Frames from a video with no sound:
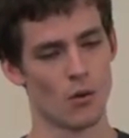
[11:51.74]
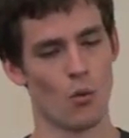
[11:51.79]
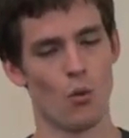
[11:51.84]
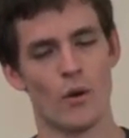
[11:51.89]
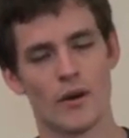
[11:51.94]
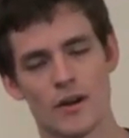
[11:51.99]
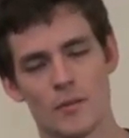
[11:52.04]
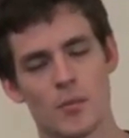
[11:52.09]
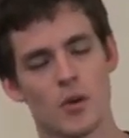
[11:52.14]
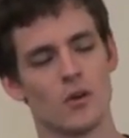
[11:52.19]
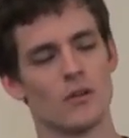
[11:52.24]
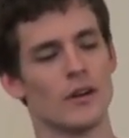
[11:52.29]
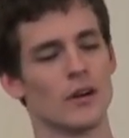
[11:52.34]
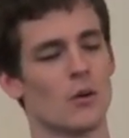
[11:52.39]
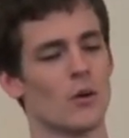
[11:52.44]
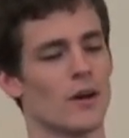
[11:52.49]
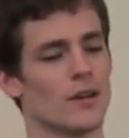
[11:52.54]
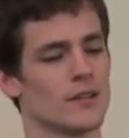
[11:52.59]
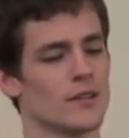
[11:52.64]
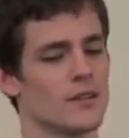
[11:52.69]
What are pull
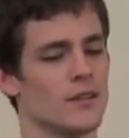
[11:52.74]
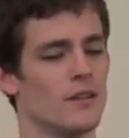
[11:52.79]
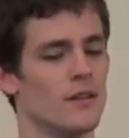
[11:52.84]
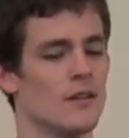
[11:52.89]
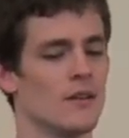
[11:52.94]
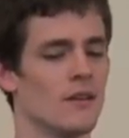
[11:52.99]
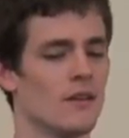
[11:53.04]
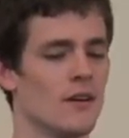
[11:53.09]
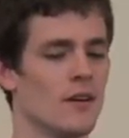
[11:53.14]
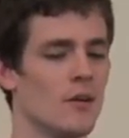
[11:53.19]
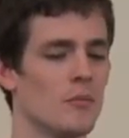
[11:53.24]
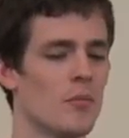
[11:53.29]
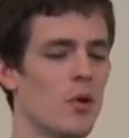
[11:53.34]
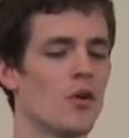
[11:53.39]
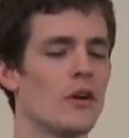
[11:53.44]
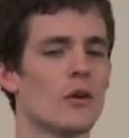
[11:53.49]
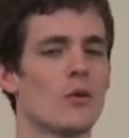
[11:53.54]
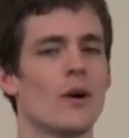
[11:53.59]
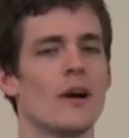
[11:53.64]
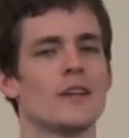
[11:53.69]
requests?
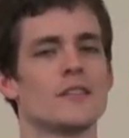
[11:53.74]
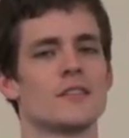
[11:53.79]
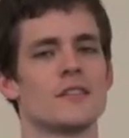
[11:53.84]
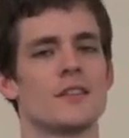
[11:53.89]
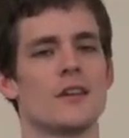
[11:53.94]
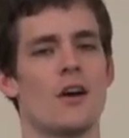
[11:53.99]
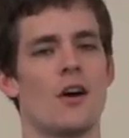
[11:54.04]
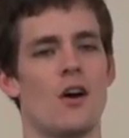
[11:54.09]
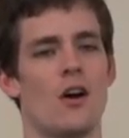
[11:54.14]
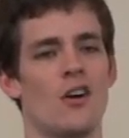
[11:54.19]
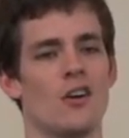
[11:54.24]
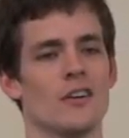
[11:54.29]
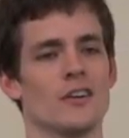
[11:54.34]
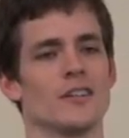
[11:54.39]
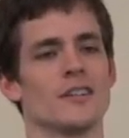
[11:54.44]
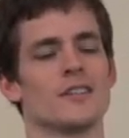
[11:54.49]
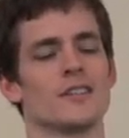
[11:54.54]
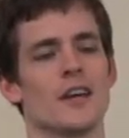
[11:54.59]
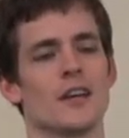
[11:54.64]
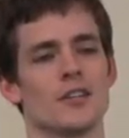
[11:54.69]
Pull requests are a
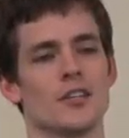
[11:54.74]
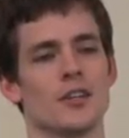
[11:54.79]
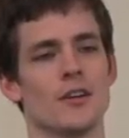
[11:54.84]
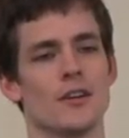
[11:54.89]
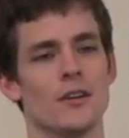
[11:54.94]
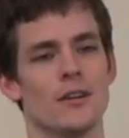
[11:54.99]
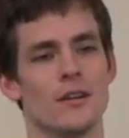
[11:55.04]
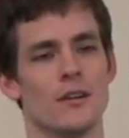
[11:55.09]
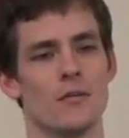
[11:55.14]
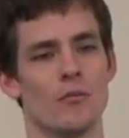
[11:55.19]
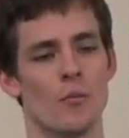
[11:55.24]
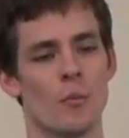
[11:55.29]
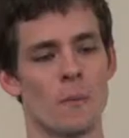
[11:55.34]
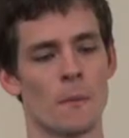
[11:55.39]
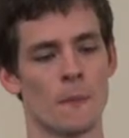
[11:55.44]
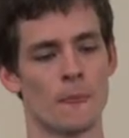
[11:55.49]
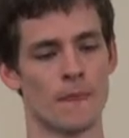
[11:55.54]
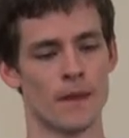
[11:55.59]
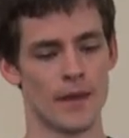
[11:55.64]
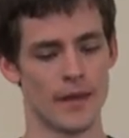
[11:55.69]
discussion.
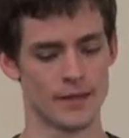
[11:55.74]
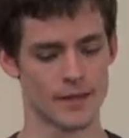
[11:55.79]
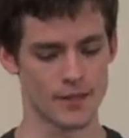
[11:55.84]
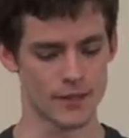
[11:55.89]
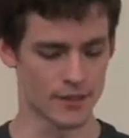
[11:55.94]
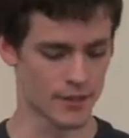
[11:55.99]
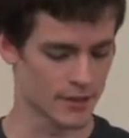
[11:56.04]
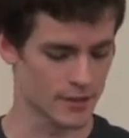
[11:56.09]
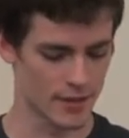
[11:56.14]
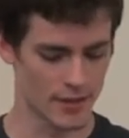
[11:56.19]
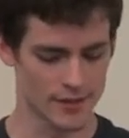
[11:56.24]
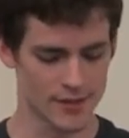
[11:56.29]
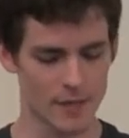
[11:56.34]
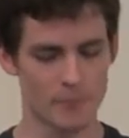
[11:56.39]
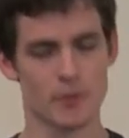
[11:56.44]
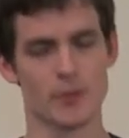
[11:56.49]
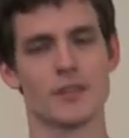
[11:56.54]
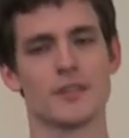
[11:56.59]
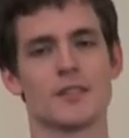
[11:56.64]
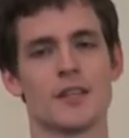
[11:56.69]
It's, it's a
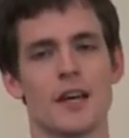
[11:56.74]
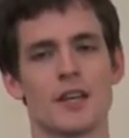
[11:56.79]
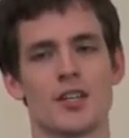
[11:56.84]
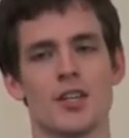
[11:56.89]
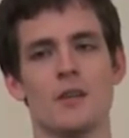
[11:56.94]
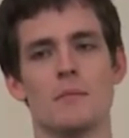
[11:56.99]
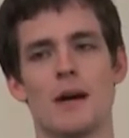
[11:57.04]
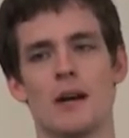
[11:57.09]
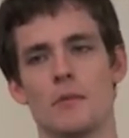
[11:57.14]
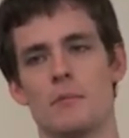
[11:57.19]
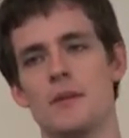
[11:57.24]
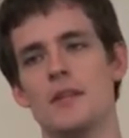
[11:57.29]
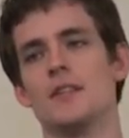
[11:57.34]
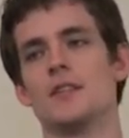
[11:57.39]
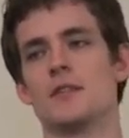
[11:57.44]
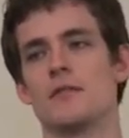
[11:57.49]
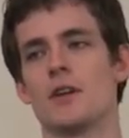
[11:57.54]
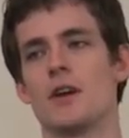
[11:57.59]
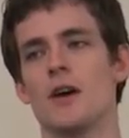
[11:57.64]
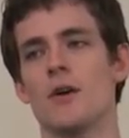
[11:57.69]
simple discussion about a piece
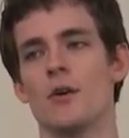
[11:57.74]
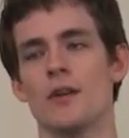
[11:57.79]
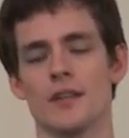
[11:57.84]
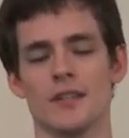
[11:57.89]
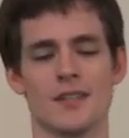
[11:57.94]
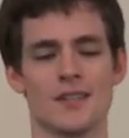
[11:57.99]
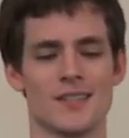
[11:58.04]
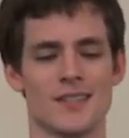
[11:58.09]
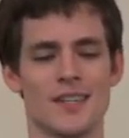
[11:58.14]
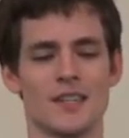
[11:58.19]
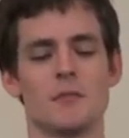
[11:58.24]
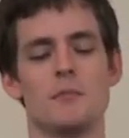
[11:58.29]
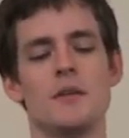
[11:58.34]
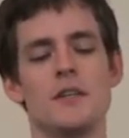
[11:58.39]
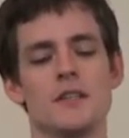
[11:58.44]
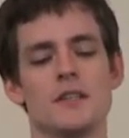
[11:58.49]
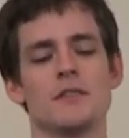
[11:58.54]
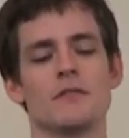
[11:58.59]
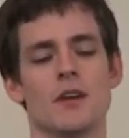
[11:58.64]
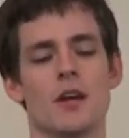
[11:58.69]
of code, a distinct
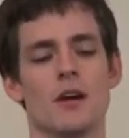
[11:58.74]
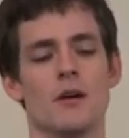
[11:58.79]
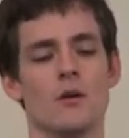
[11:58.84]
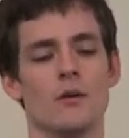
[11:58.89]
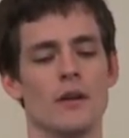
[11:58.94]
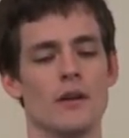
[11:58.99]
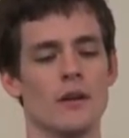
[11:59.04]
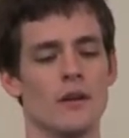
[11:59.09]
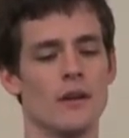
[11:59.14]
piece of code.